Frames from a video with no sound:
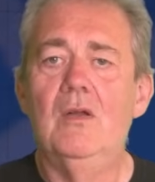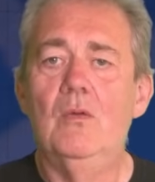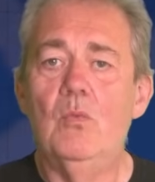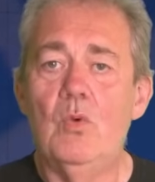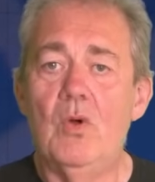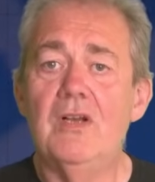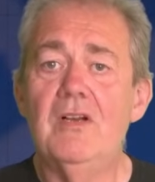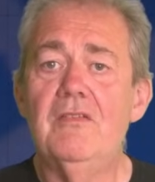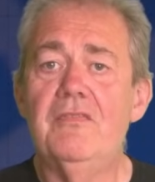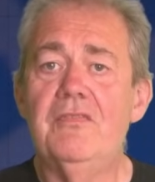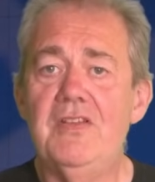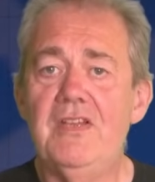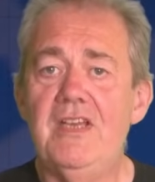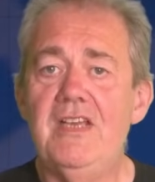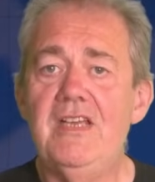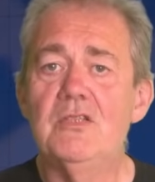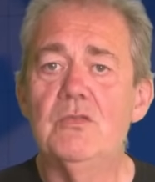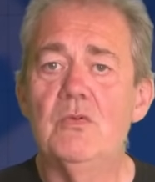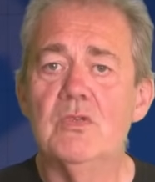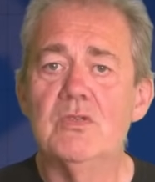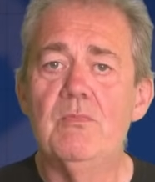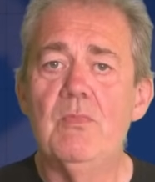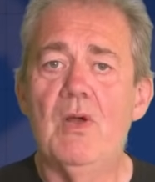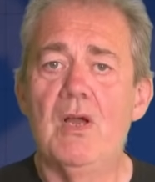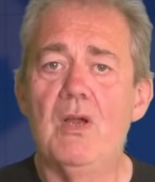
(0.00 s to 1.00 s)
One of
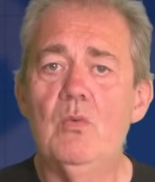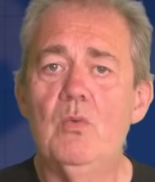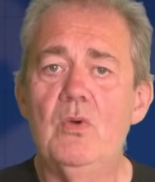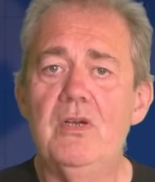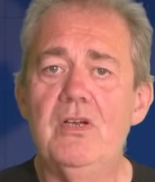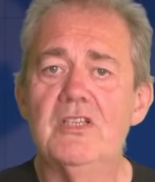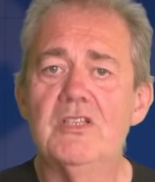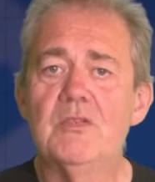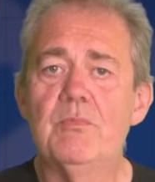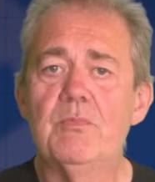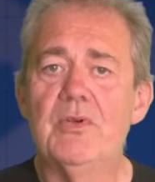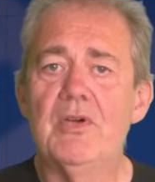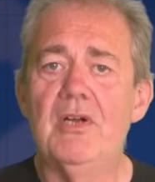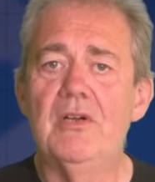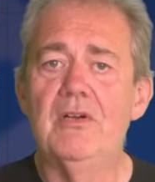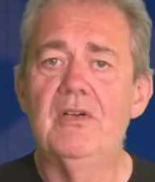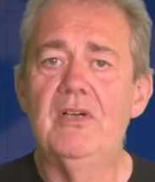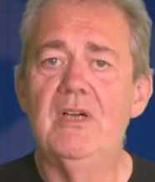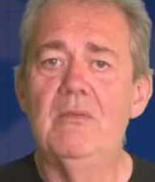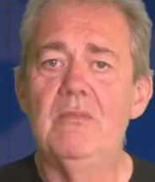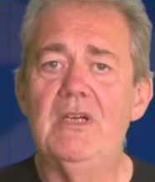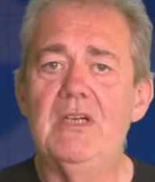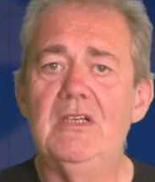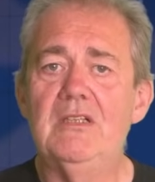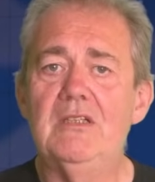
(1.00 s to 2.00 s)
these was my worst
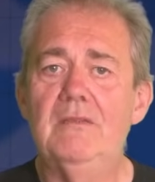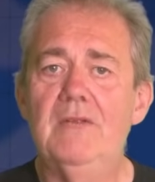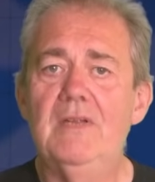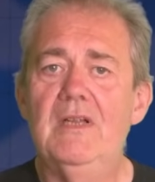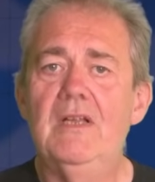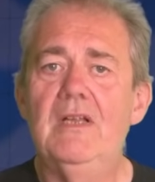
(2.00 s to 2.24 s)
programmer.